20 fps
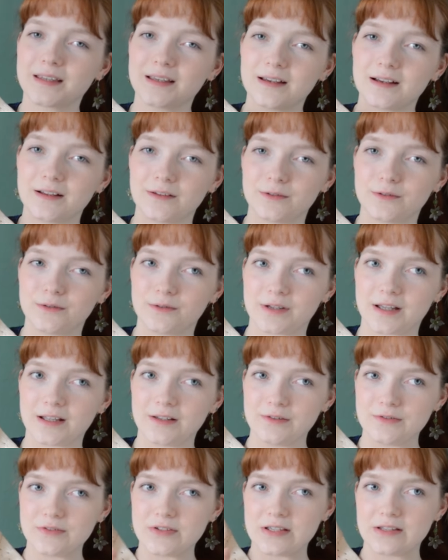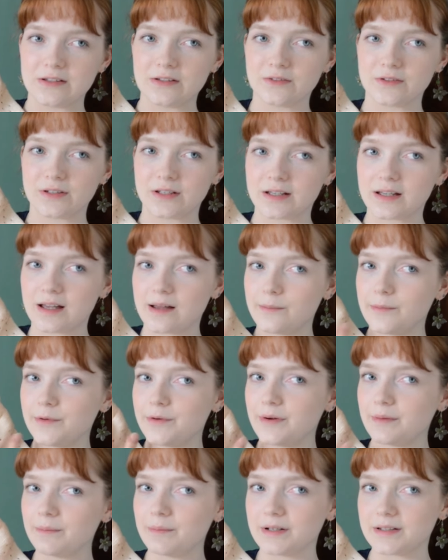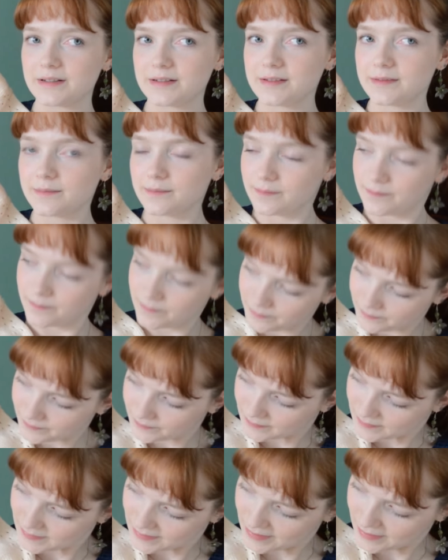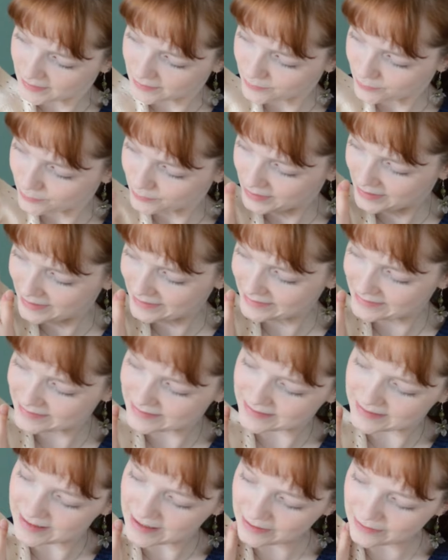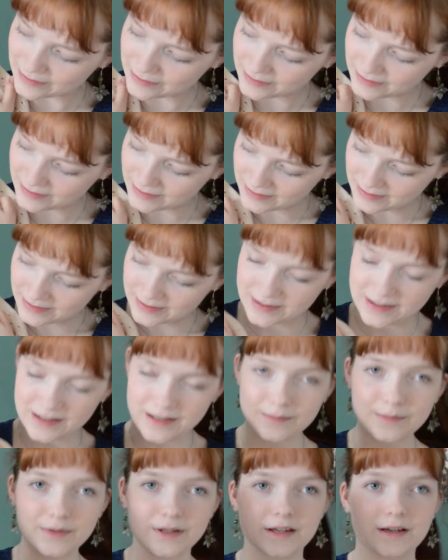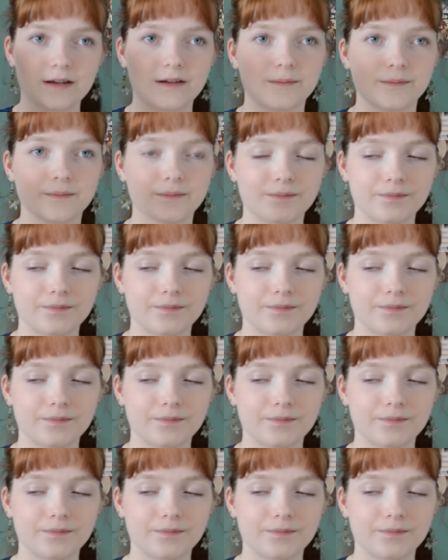I don't know, can you see it on the camera, but I know that it's there. But yeah,